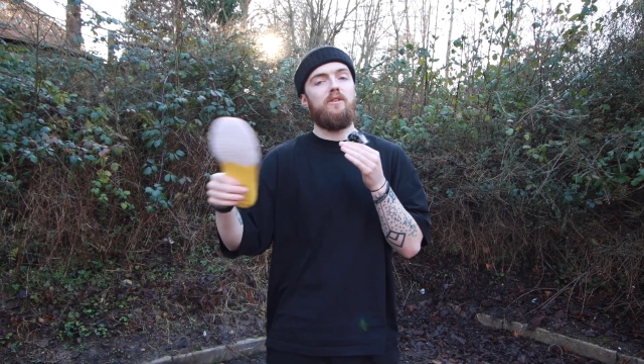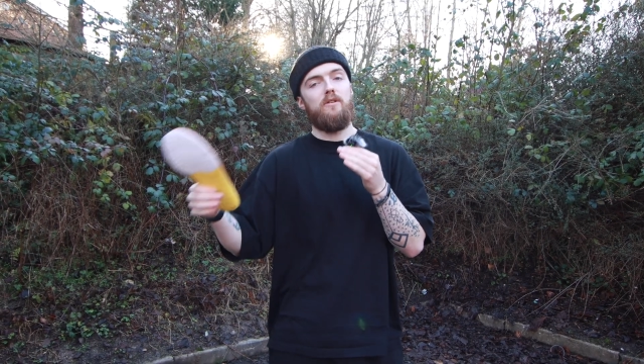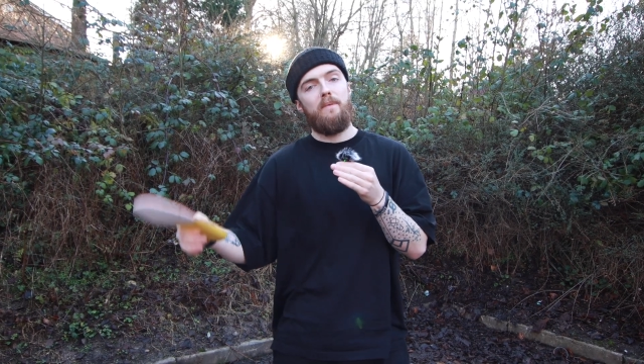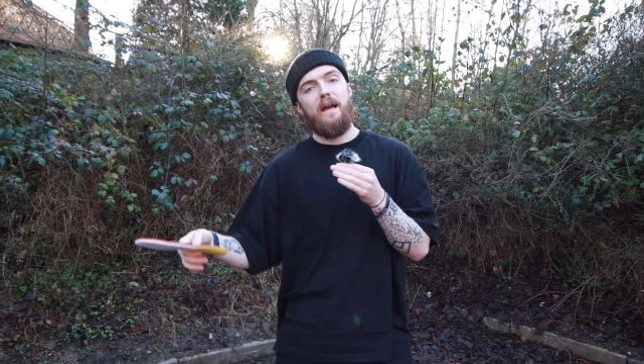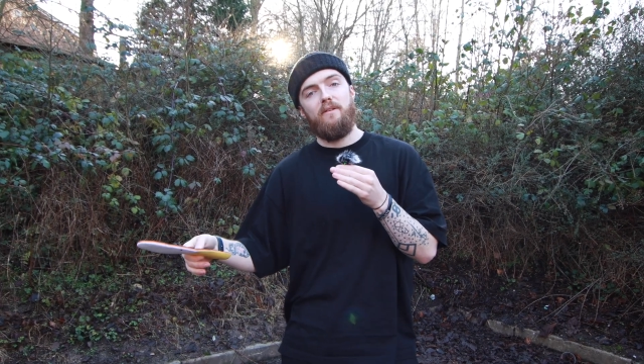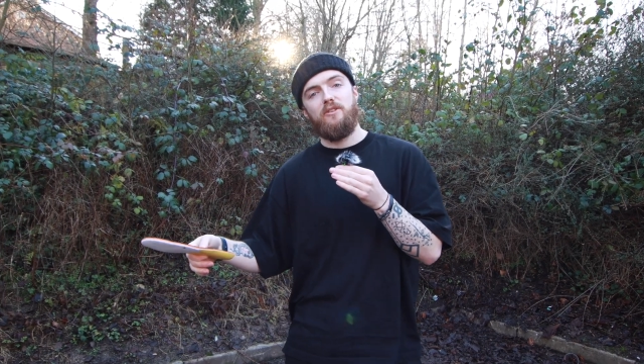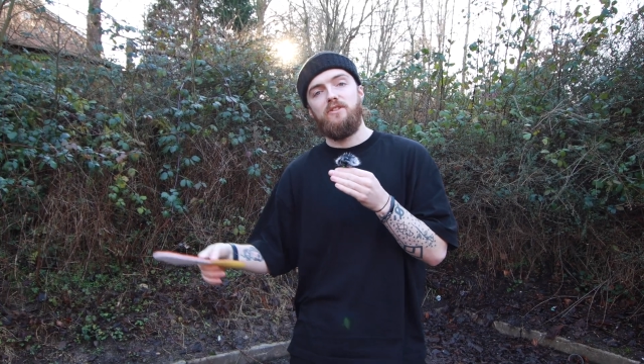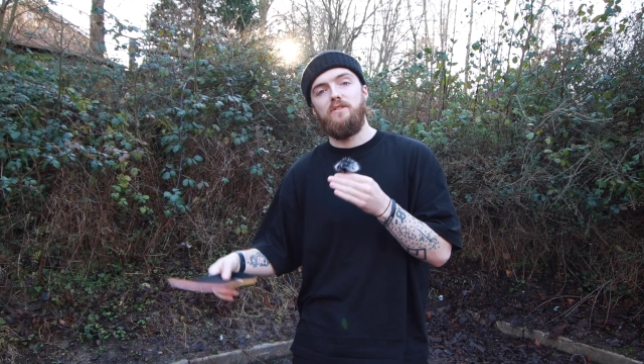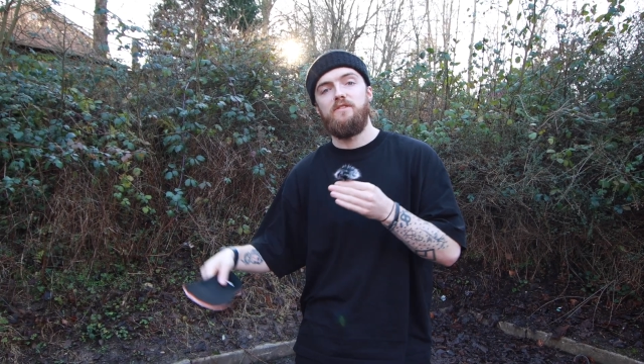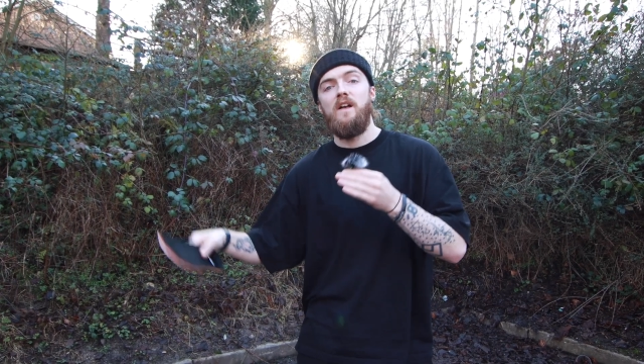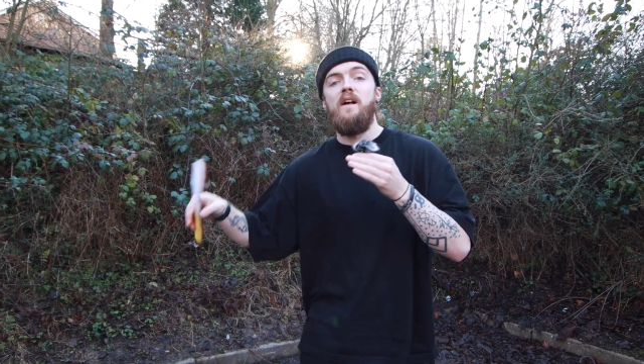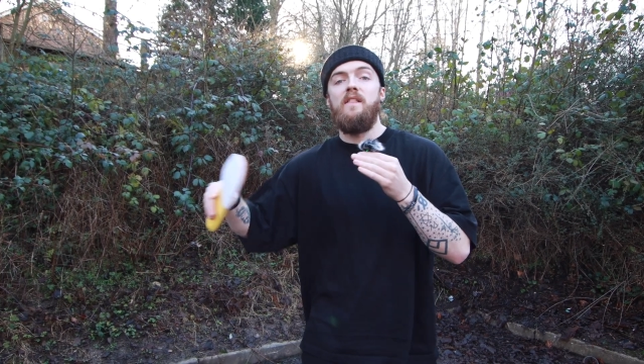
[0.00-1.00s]
on a pair of
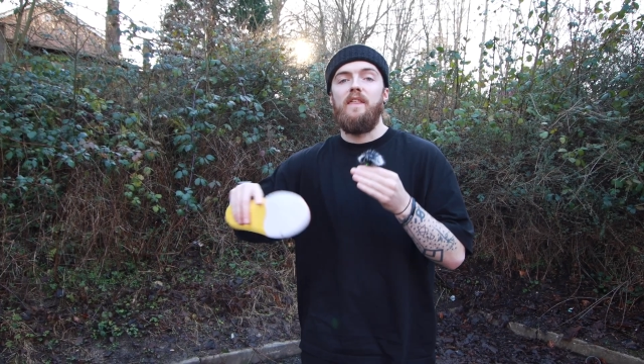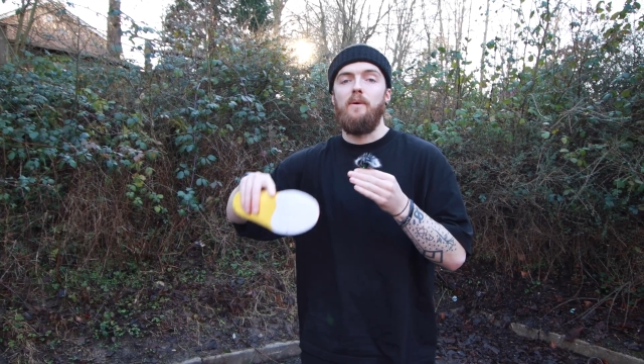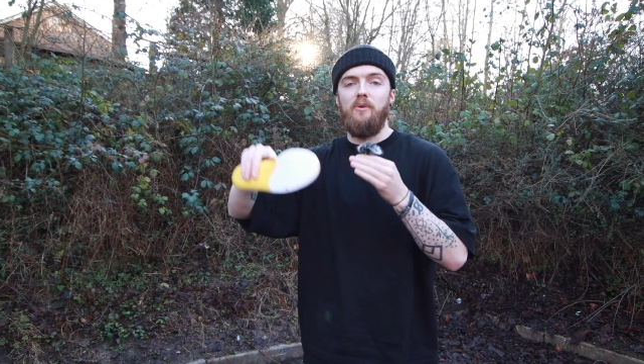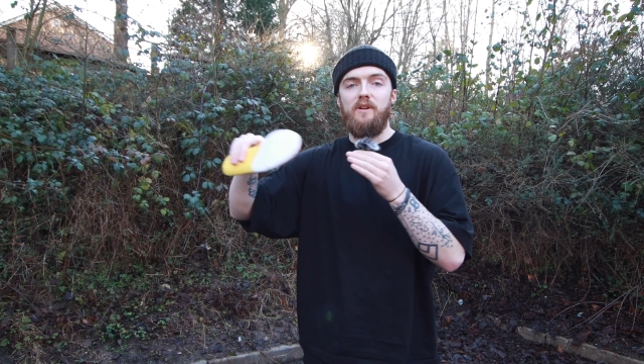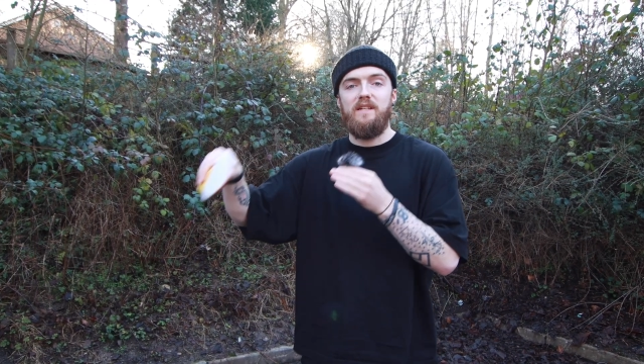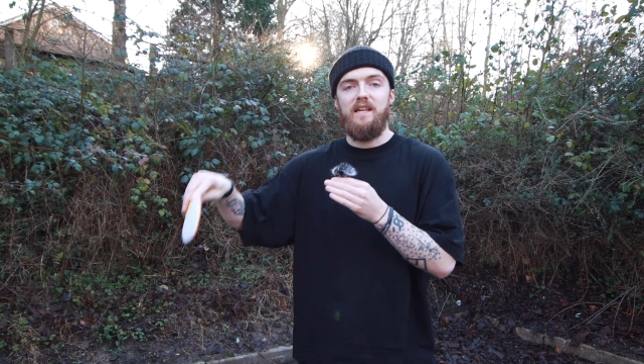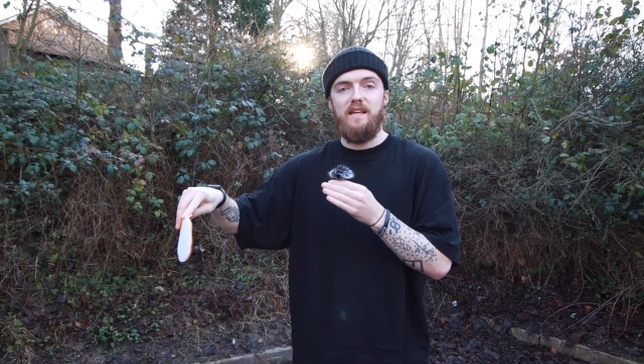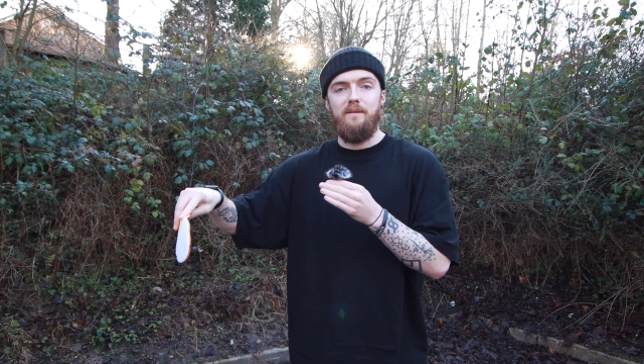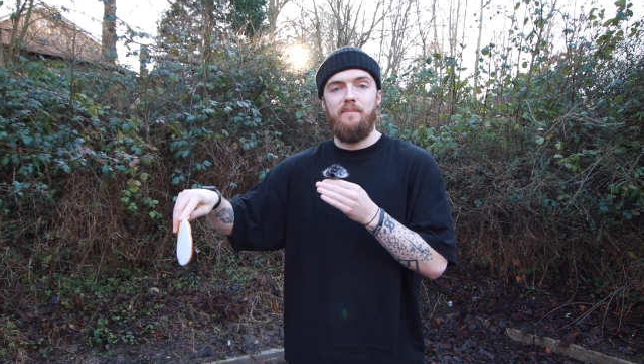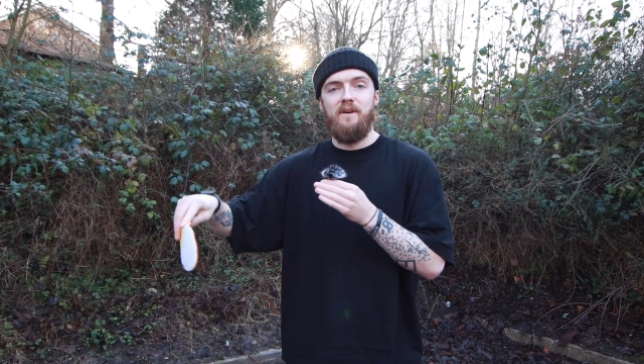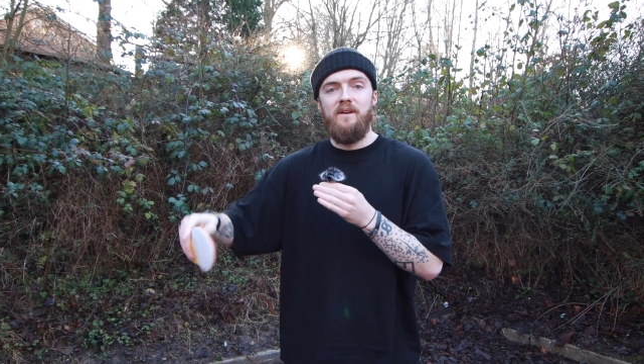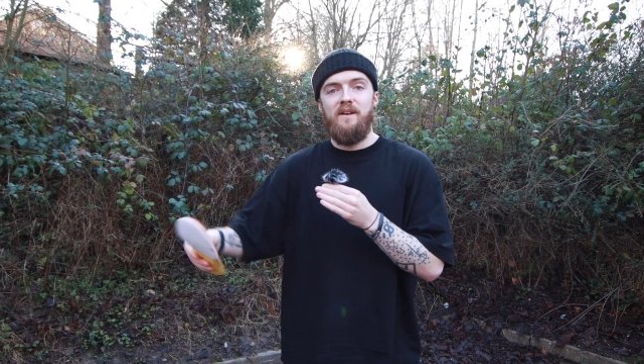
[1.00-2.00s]
shoes, they want to
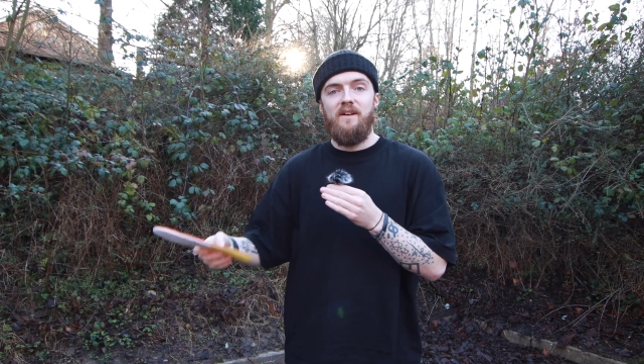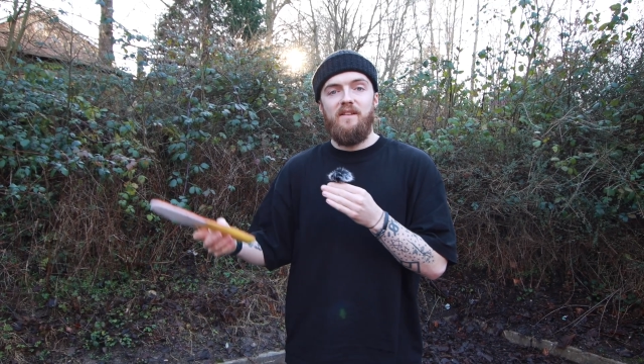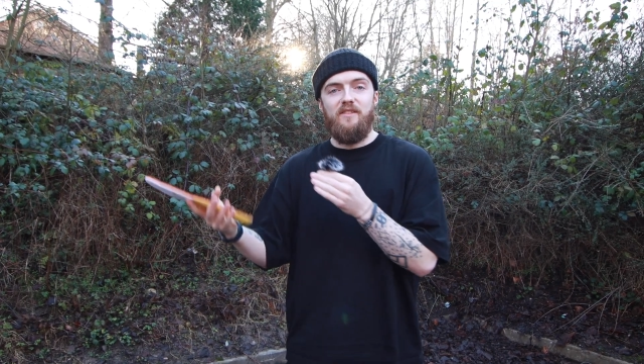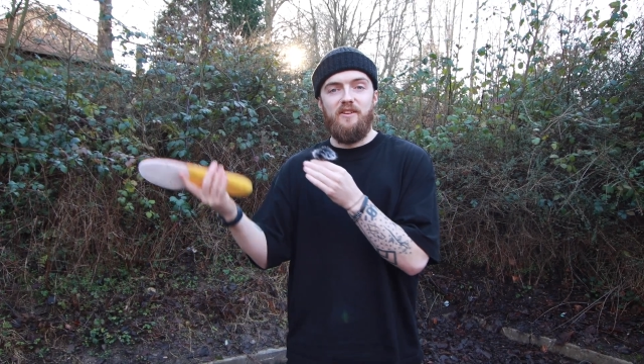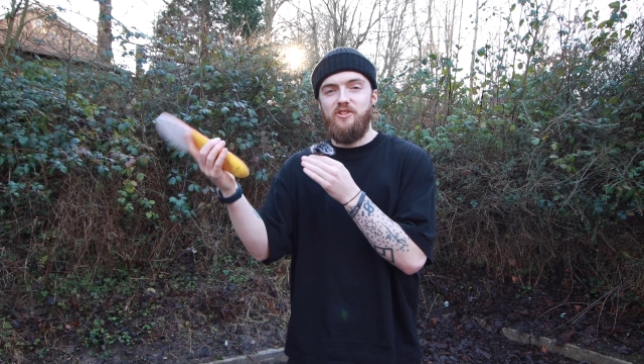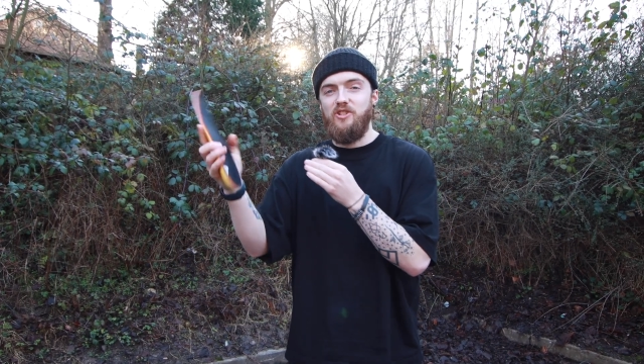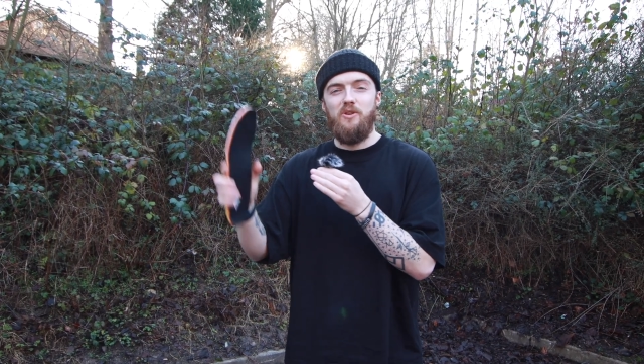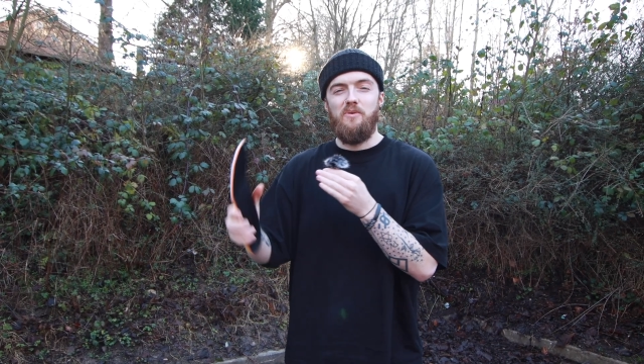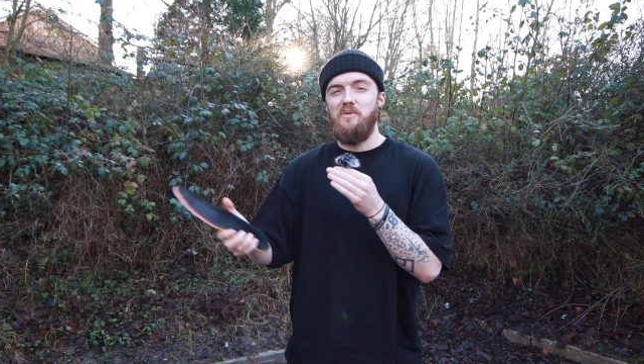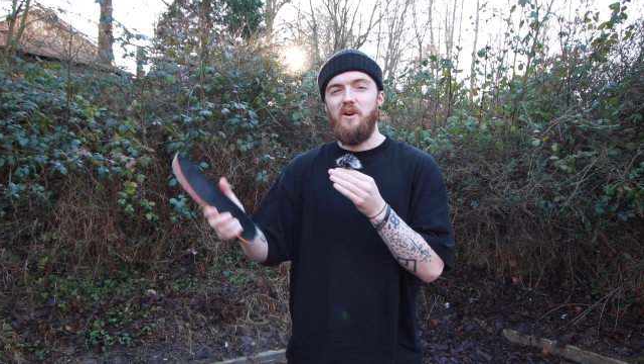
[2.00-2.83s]
keep the shoe